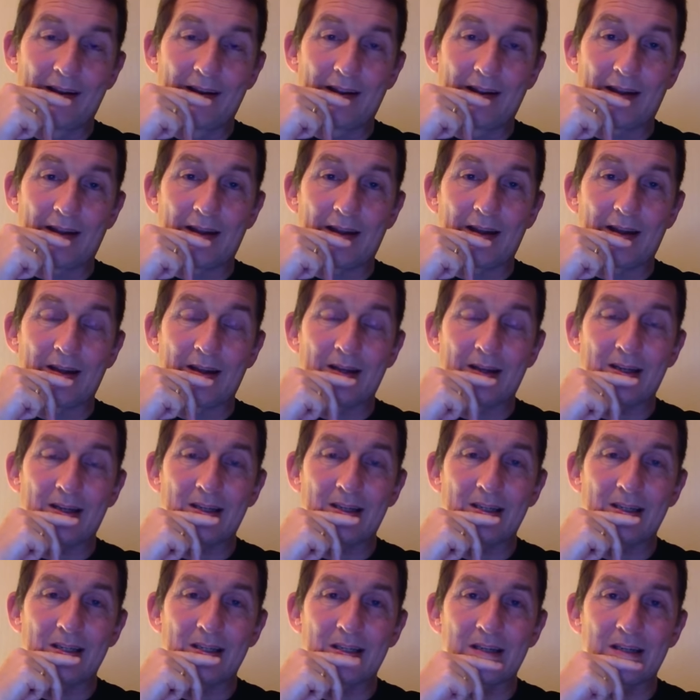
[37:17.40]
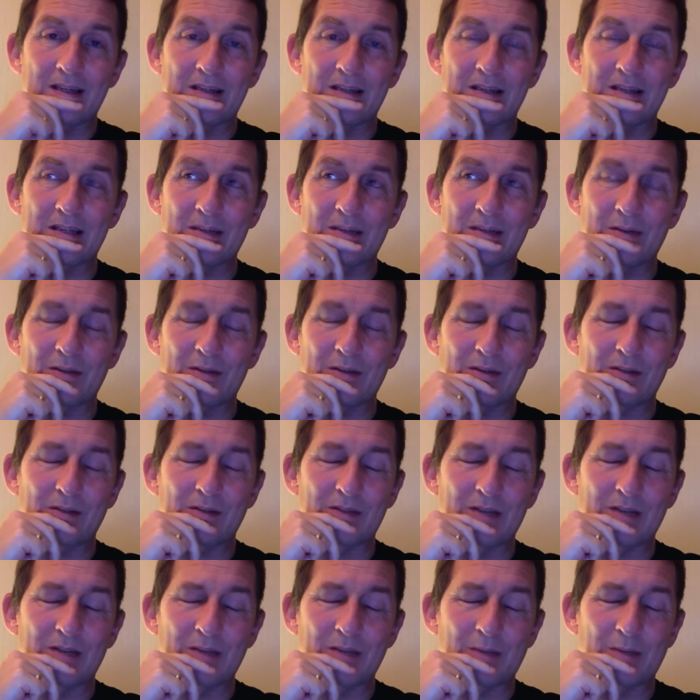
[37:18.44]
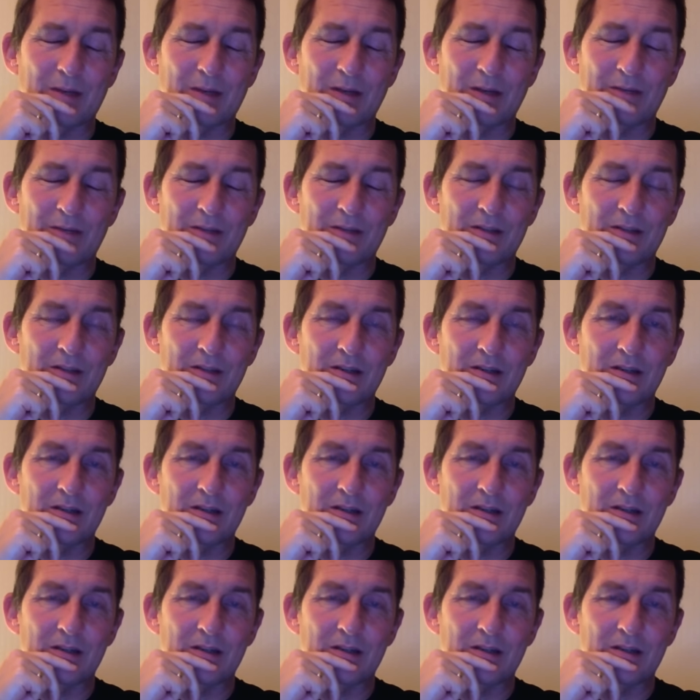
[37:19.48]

yeah, to get to sleep, we couldn't sleep any of us.